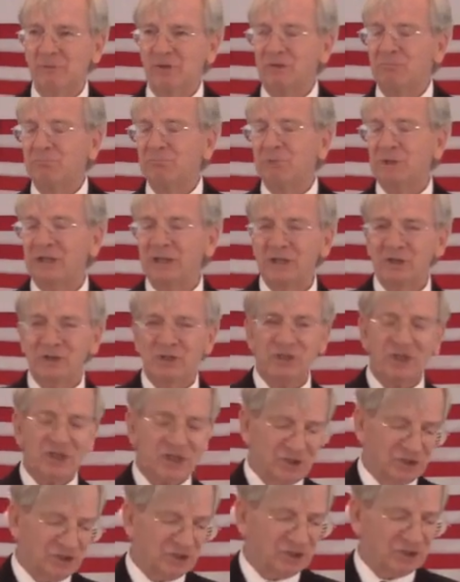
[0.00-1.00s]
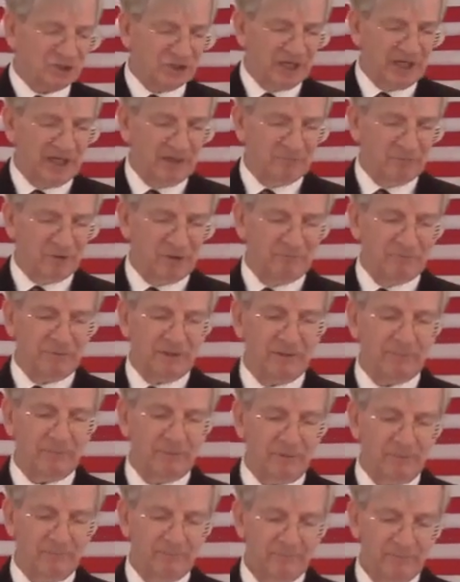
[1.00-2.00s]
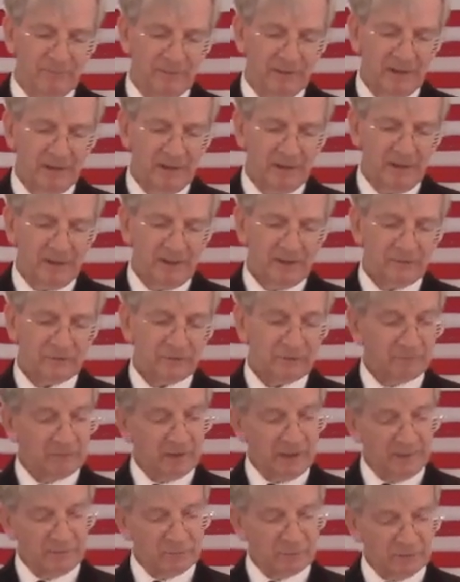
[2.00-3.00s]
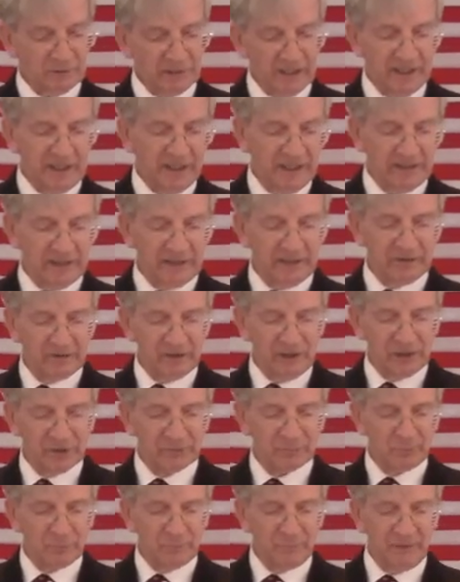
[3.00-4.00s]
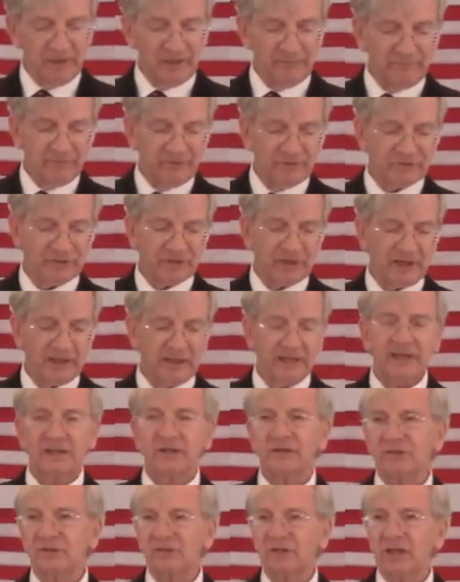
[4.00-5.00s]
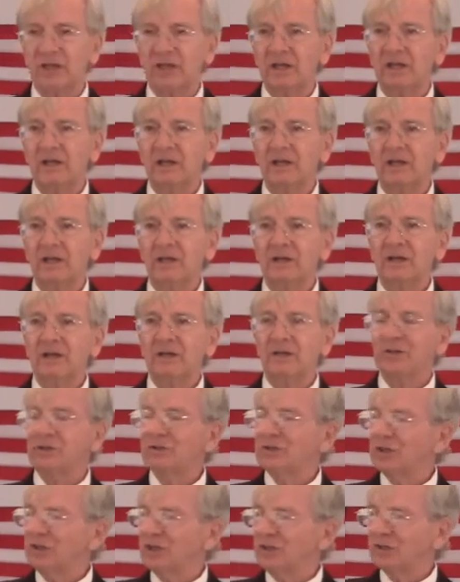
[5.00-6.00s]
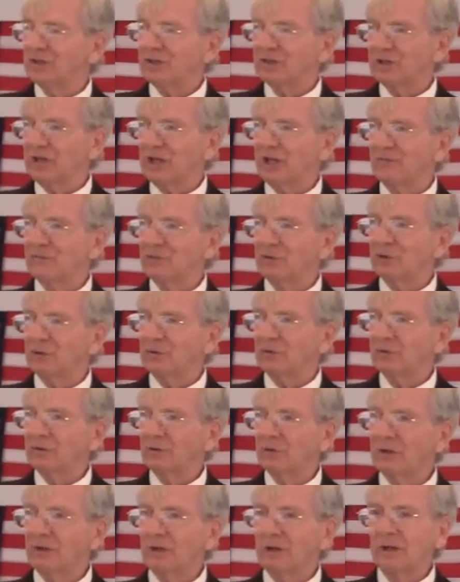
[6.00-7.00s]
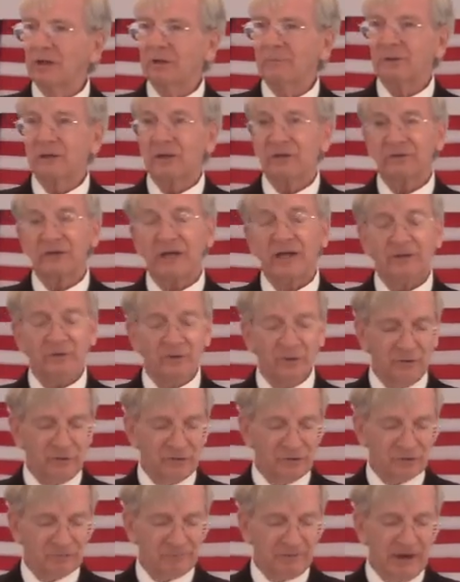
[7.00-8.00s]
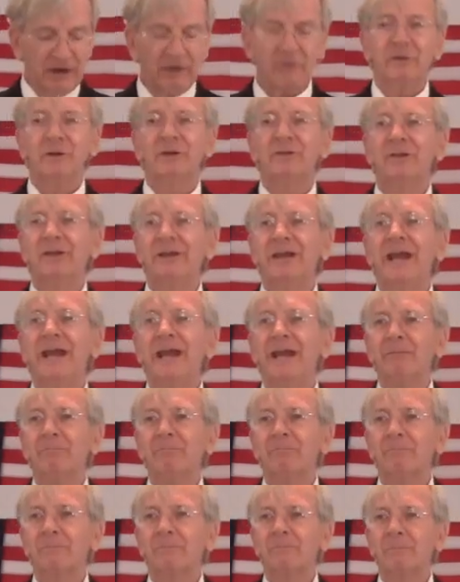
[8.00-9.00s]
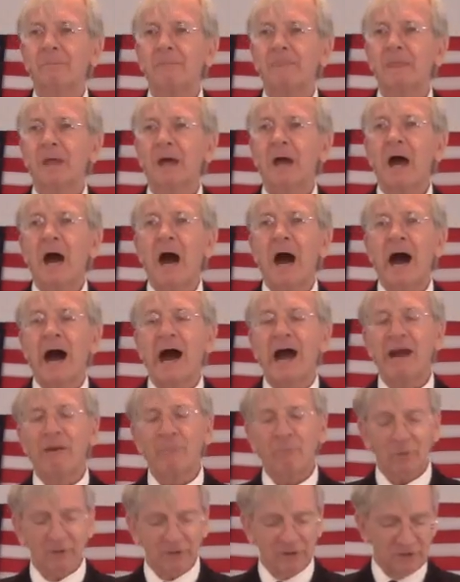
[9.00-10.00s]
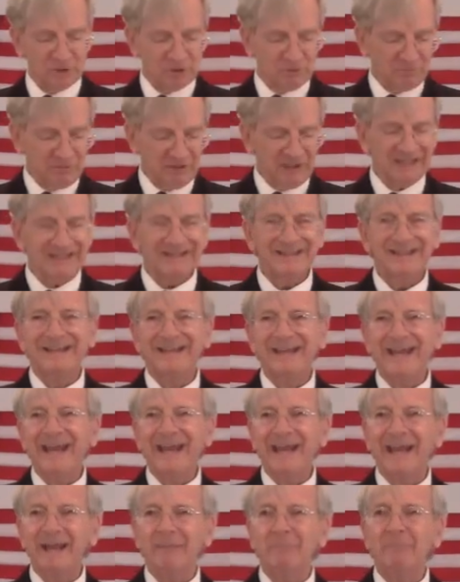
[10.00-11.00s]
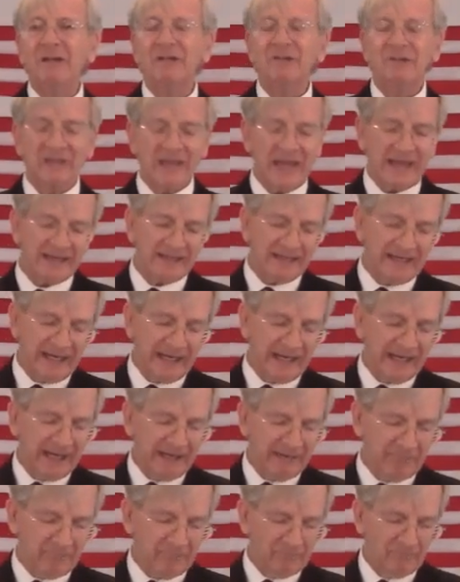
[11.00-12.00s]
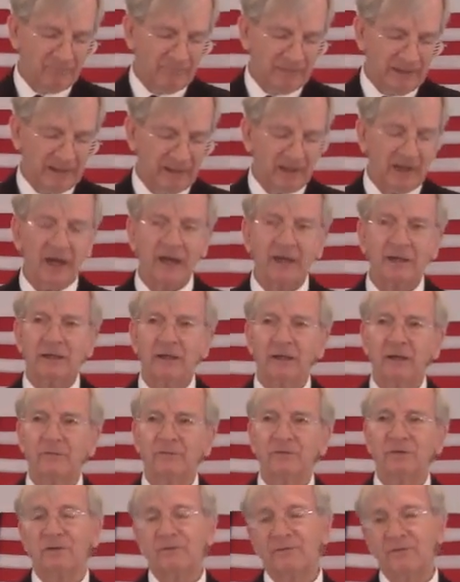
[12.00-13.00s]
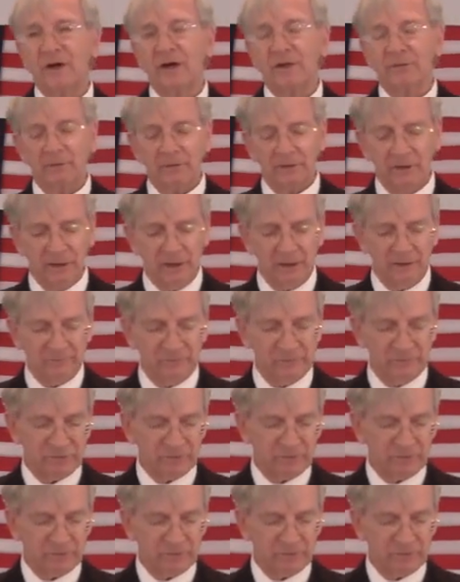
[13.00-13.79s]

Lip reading: Speak Jesus' name to people. Sometimes when I hand out gospel pamphlets, I like to say, Jesus loves you, because I know there's power in the name. I want to speak the name. It's that name that God loves, the Father loves.